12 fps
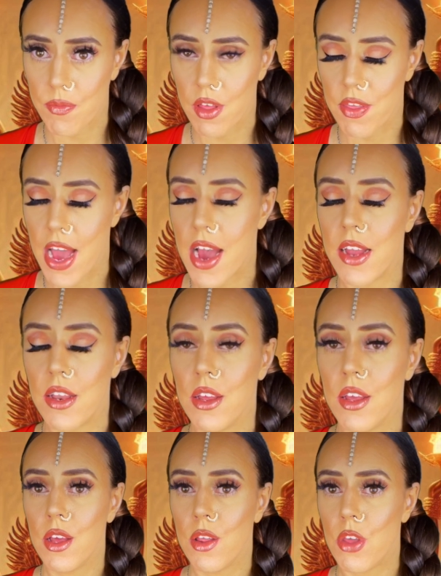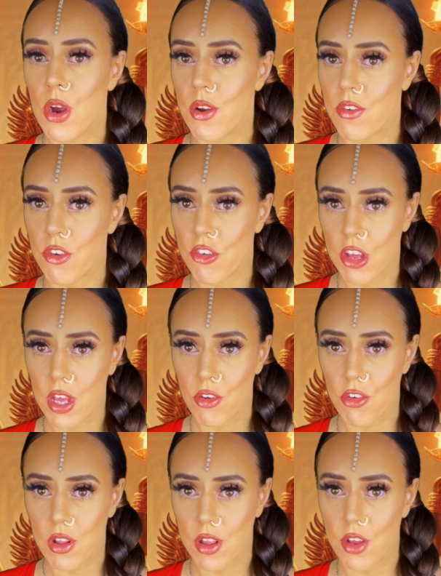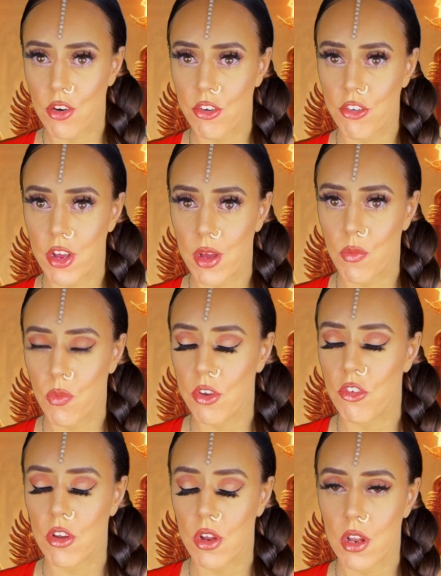that there is a change in leadership, which